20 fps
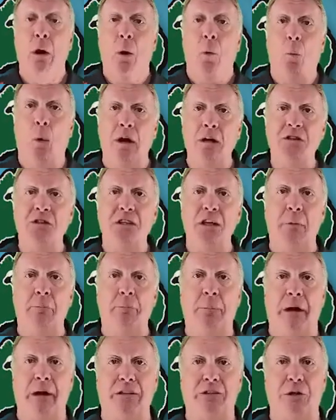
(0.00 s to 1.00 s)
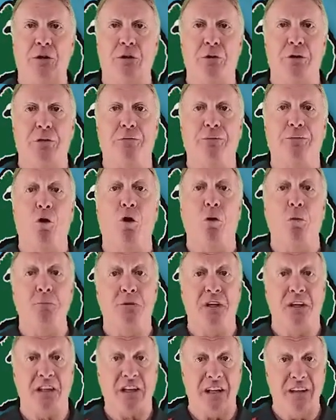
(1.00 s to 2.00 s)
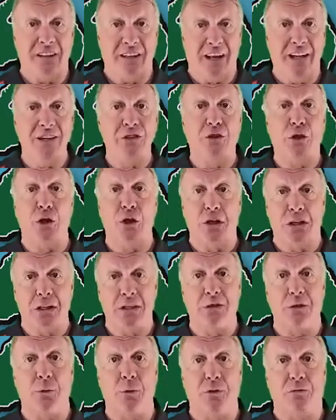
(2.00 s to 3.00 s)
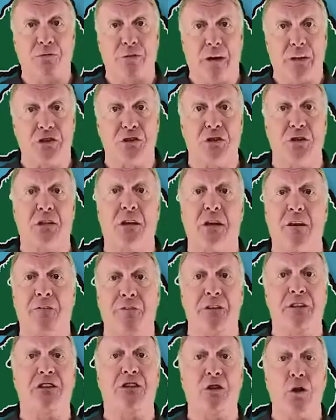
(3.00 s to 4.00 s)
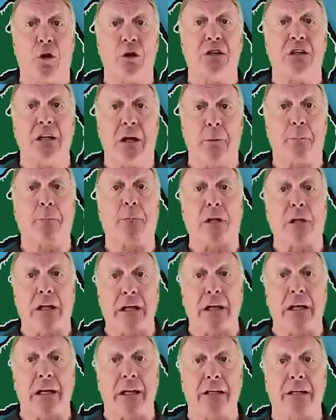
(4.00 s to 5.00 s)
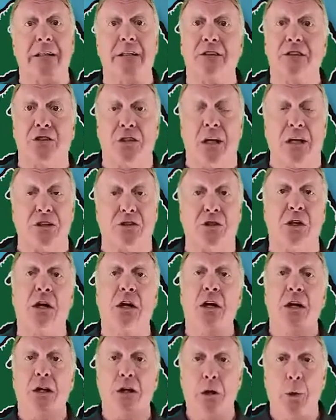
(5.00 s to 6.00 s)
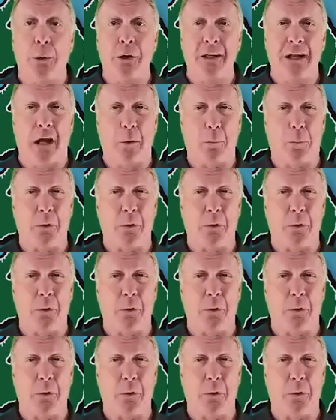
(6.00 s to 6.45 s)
Once that bacteria forms, it can then turn into infection if it's not kept clean and such. You end up